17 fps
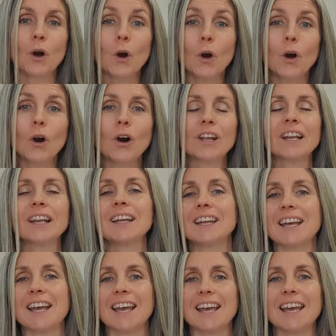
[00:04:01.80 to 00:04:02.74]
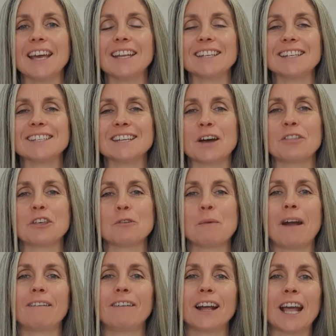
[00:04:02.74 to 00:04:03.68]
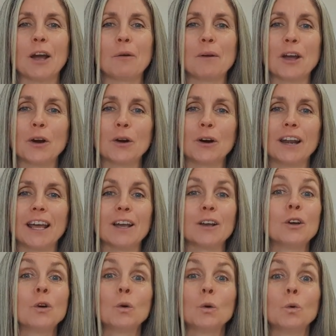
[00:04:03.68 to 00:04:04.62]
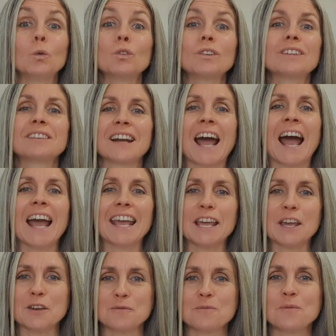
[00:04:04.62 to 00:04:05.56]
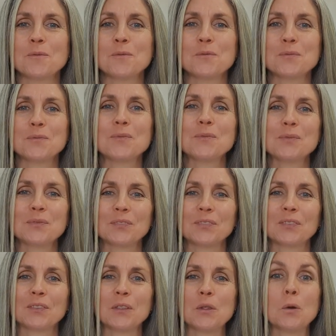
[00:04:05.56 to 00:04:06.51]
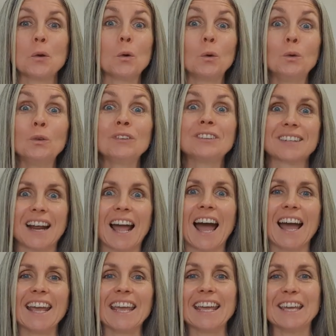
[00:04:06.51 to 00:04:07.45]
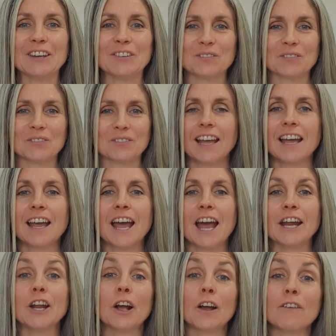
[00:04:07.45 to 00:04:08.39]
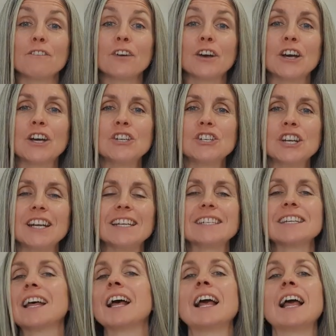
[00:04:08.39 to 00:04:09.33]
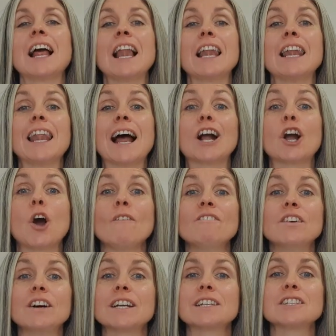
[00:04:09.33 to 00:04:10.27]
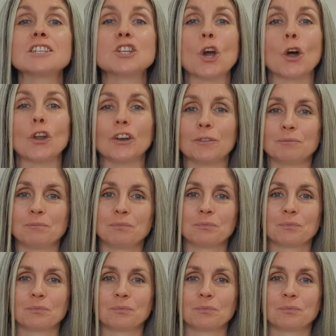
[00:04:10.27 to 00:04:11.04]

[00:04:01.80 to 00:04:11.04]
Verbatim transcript: or in South America, we call it un trai. Un trai. And a conversion is la conversión.